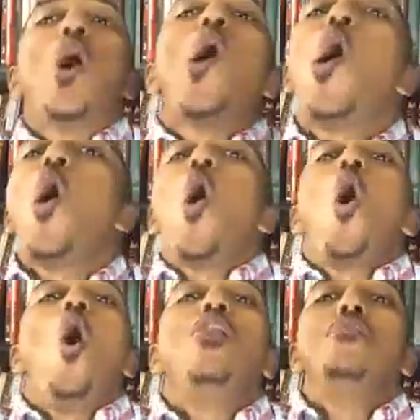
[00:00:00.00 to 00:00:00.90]

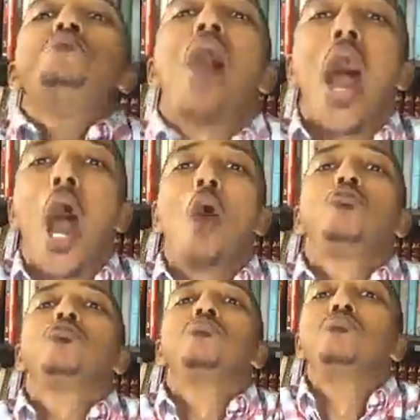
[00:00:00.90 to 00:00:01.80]
all about
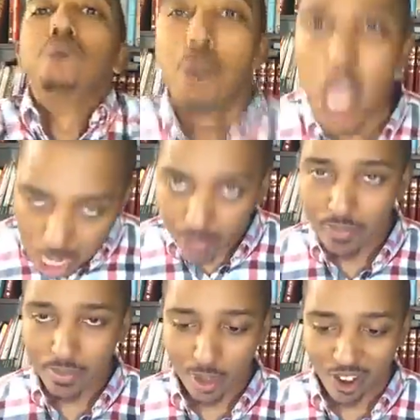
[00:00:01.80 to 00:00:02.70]
me.
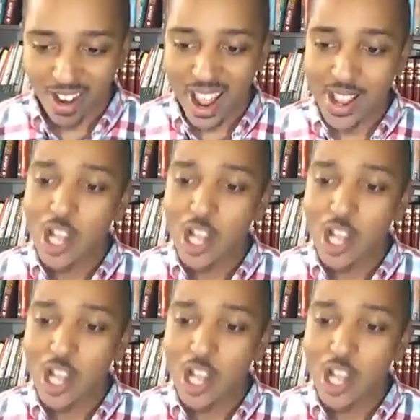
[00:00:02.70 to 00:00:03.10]
All right,